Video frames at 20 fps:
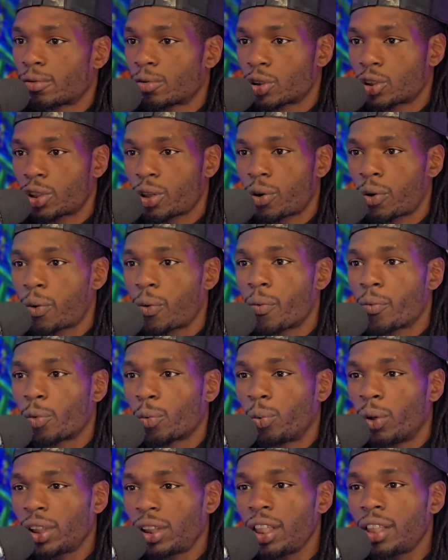So
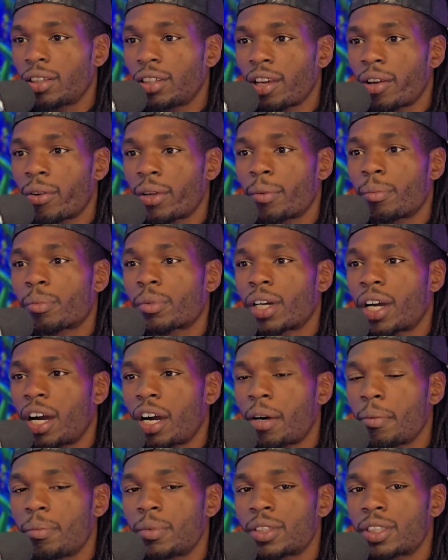with Ethereum
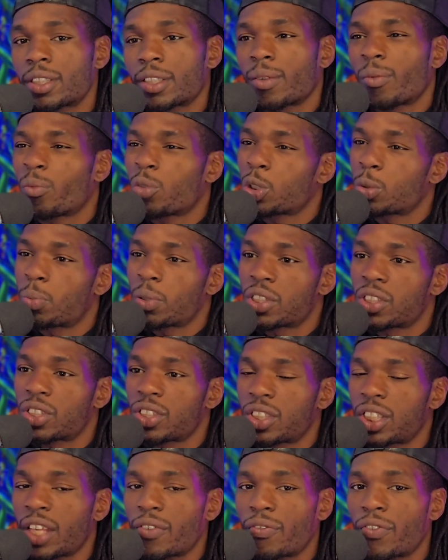comes
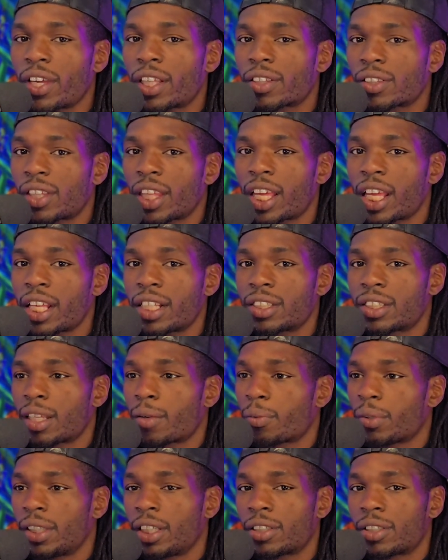specific things
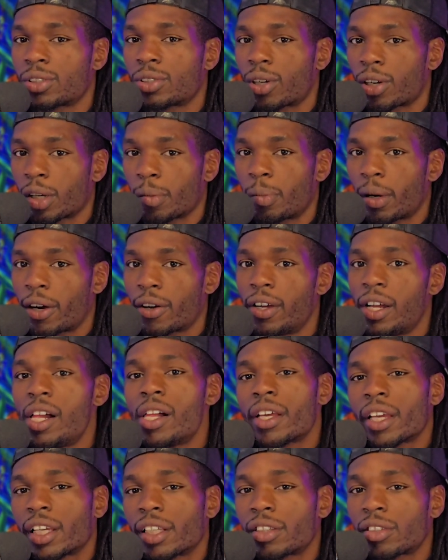that we need to talk about.
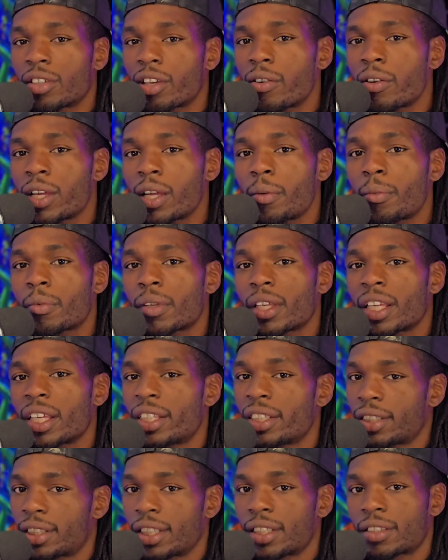Ethereum
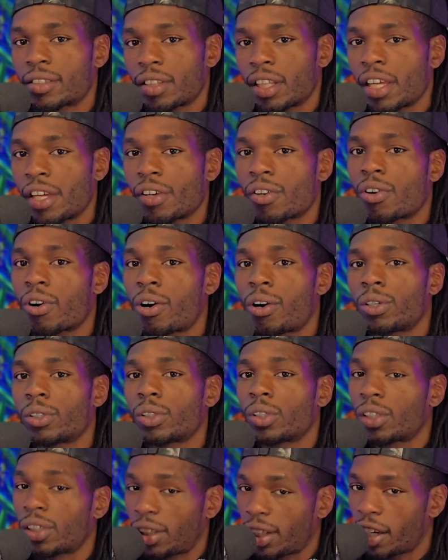is this thing
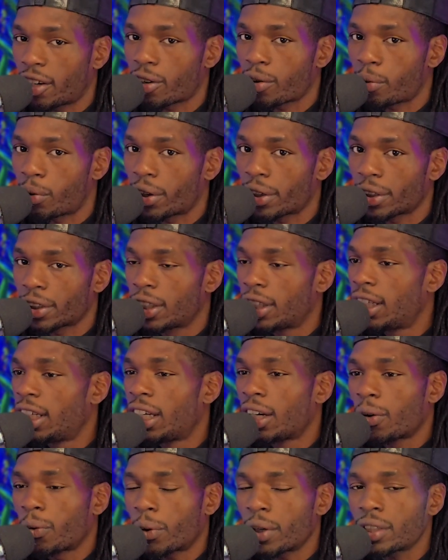called layer 1.
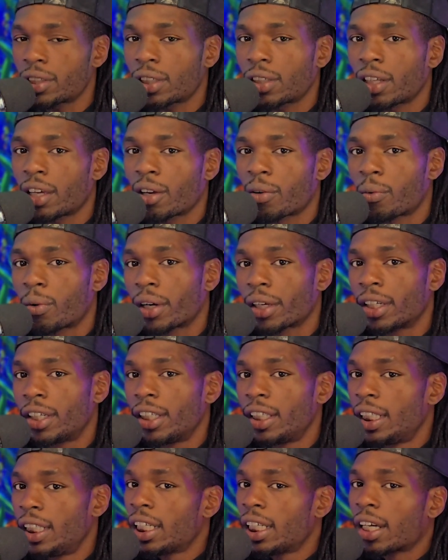What is a layer 1?
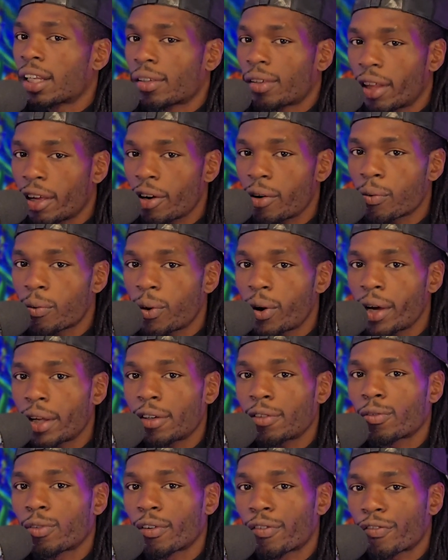Layer
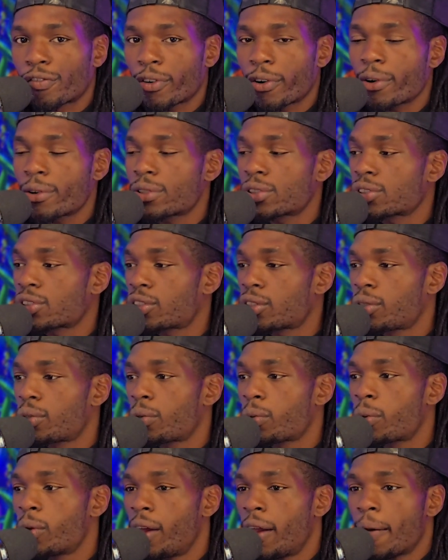1 refers
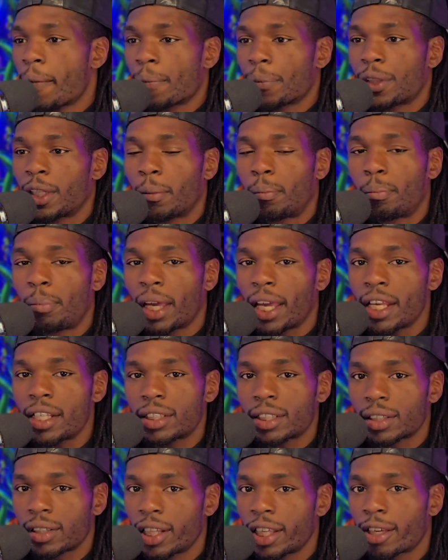to the
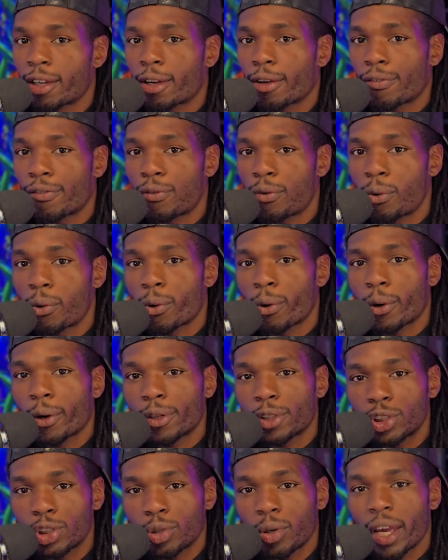base layer
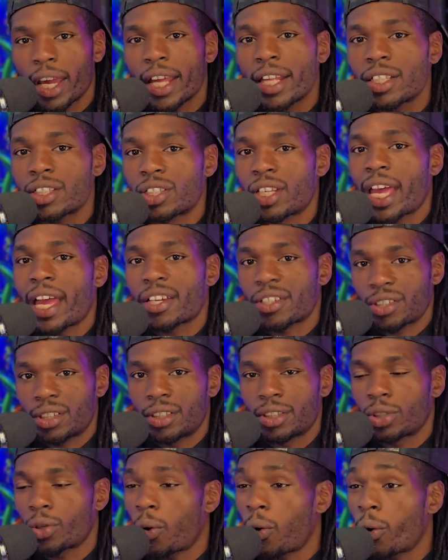for
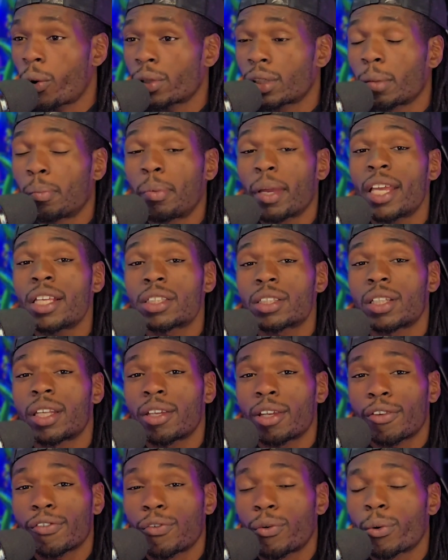transactions, or the base
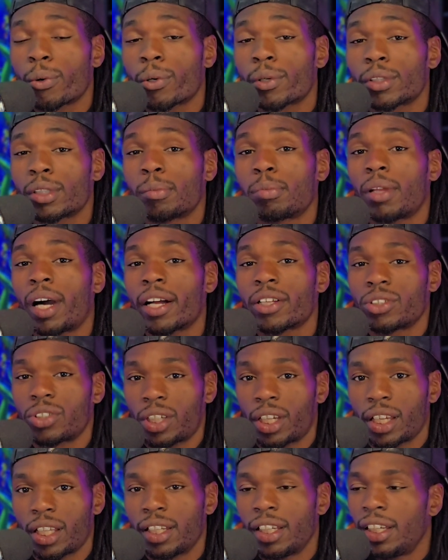layer for the
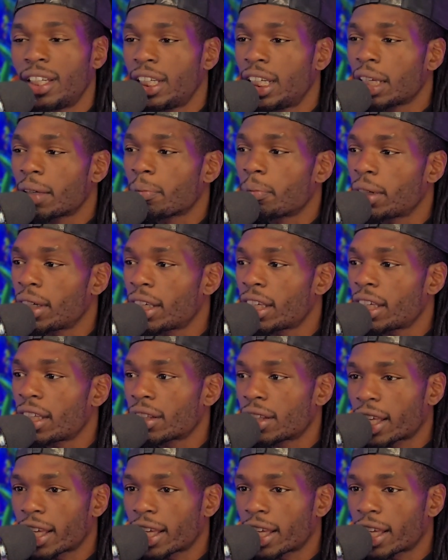blockchain, meaning